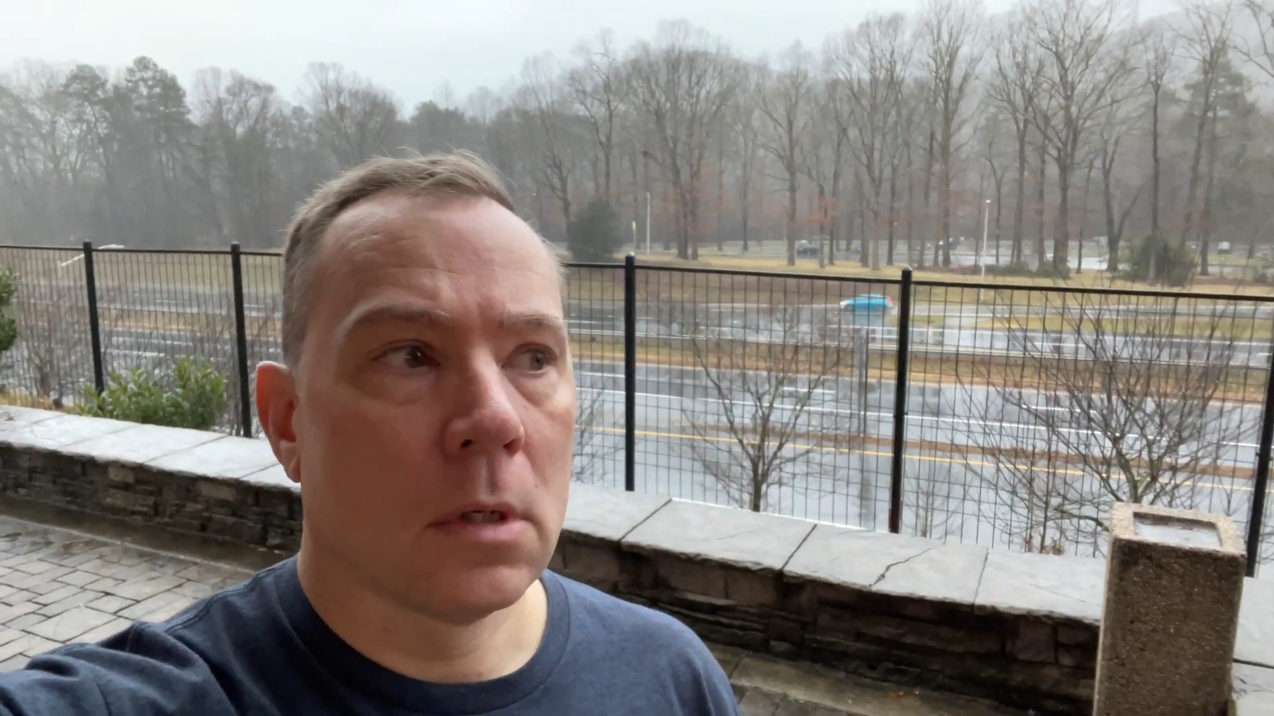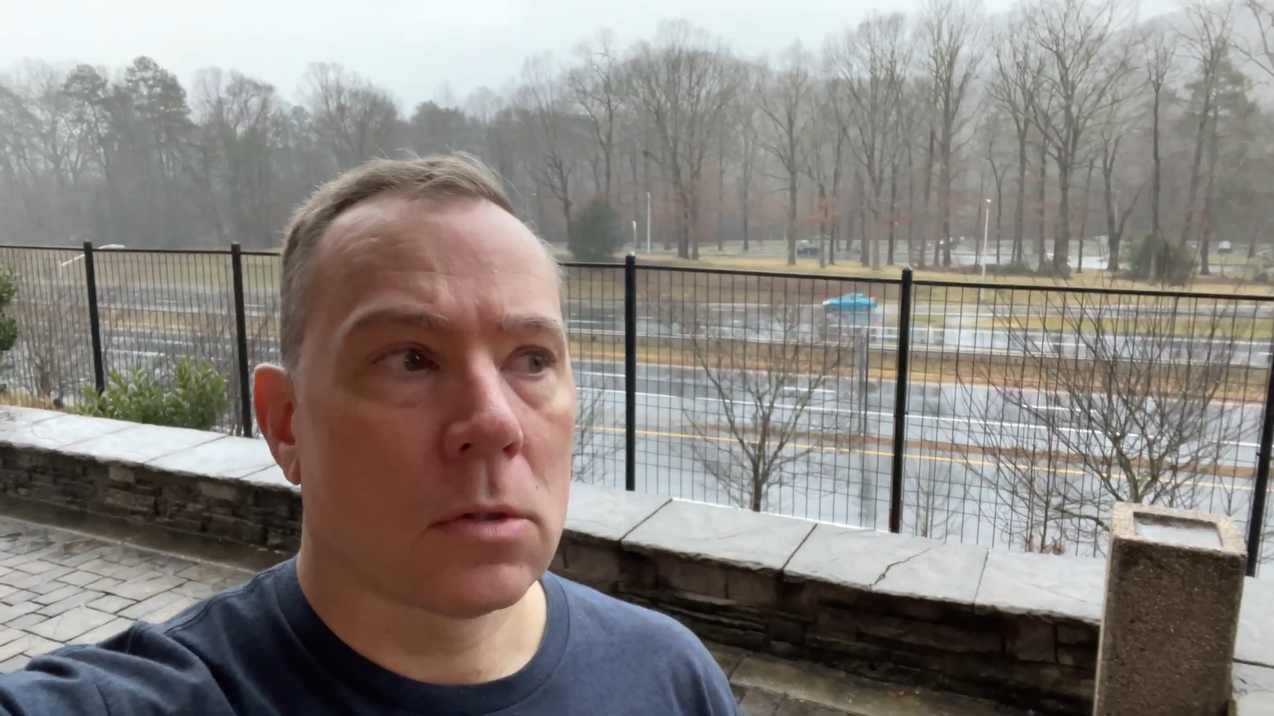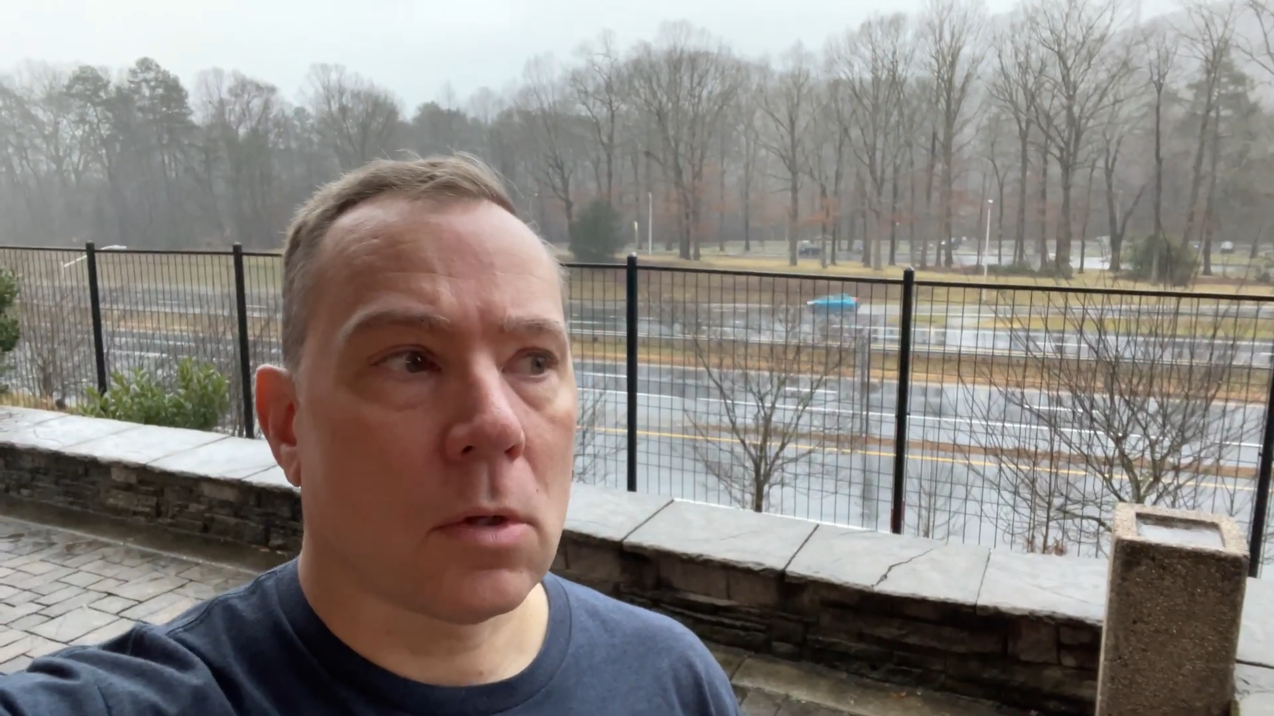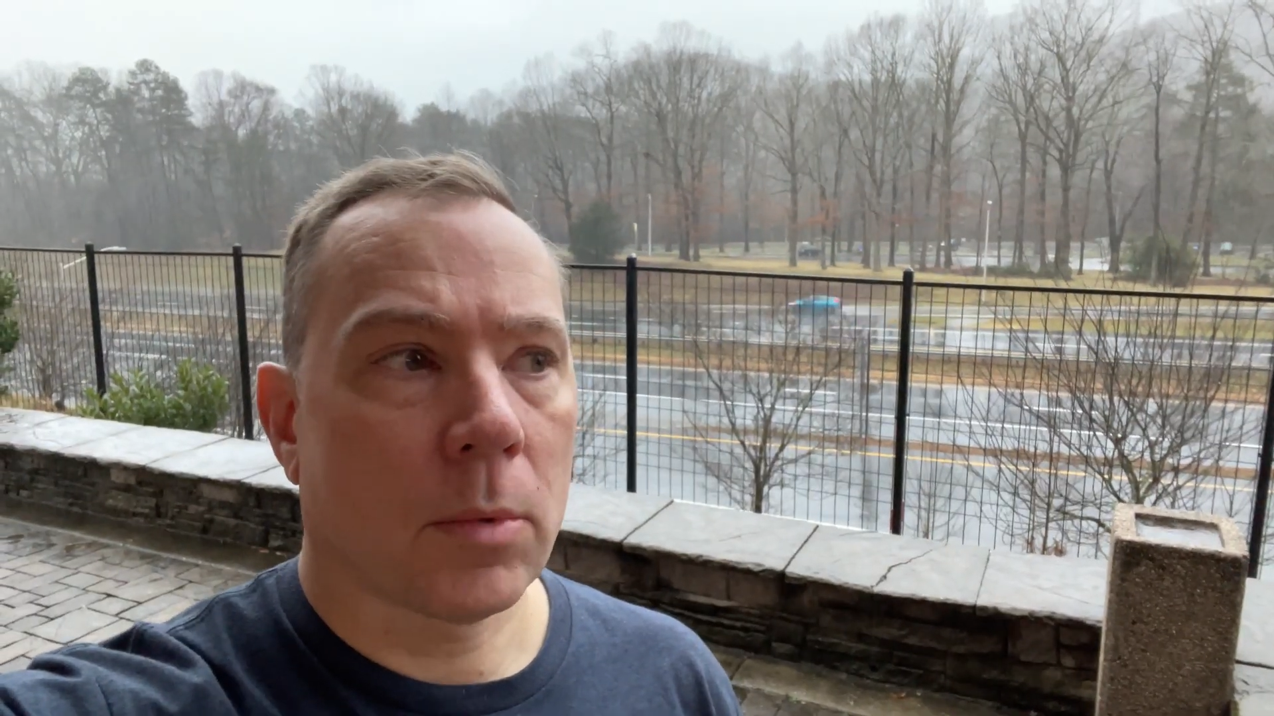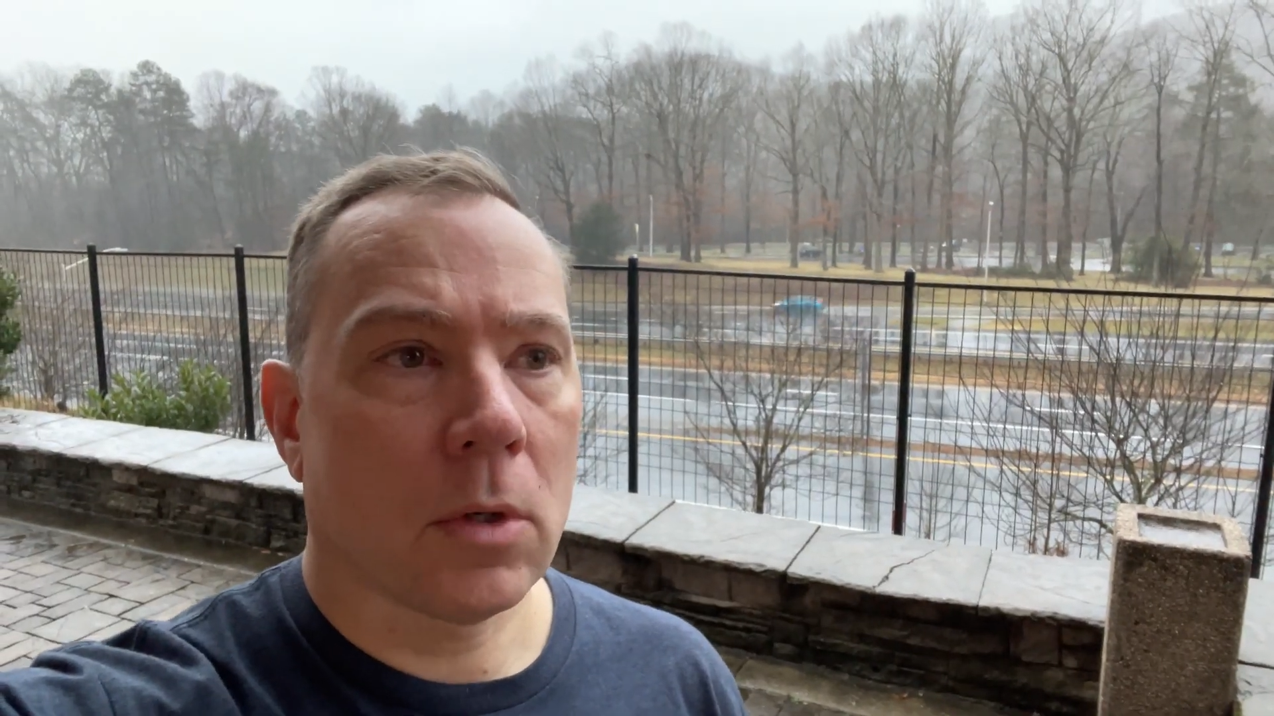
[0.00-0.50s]

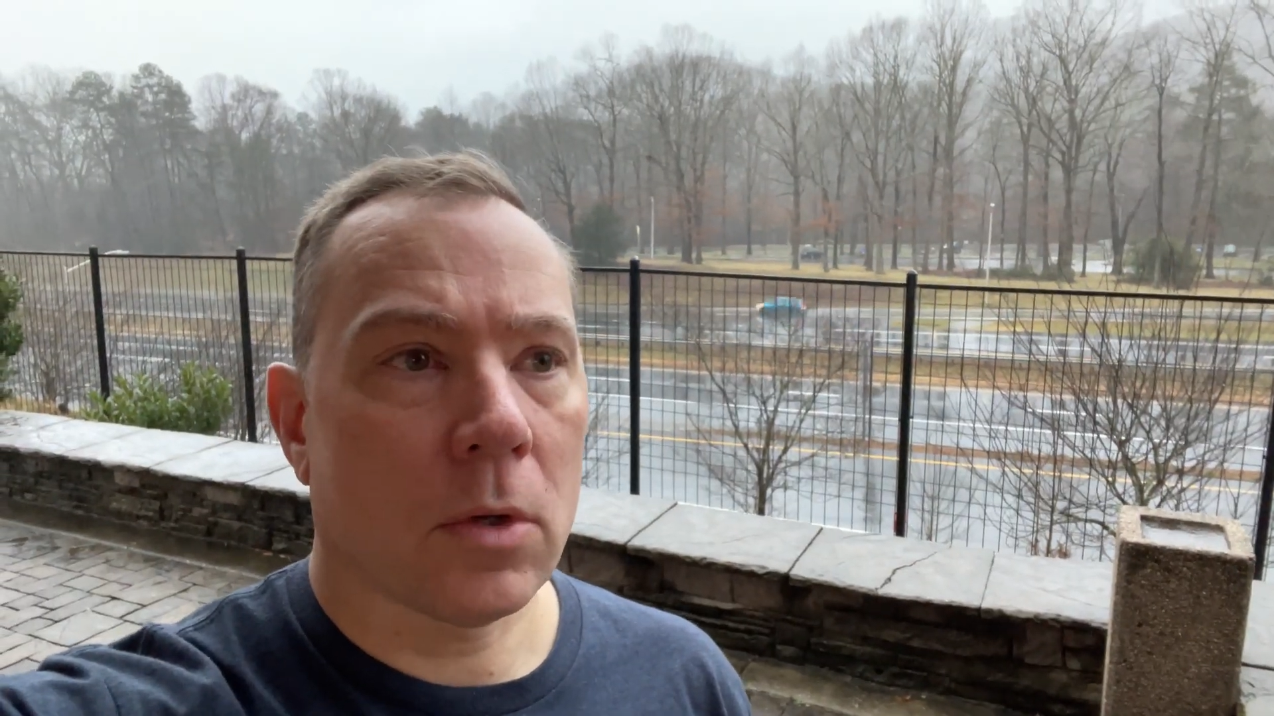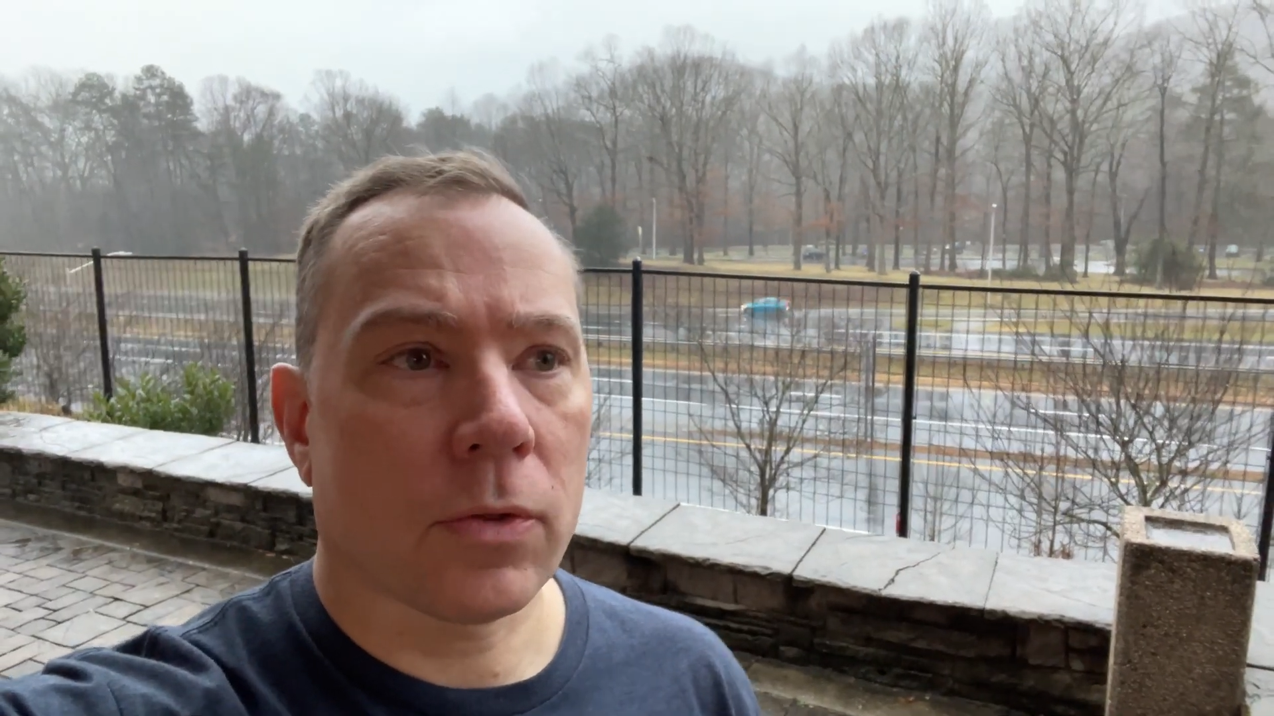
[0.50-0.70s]
So I'm here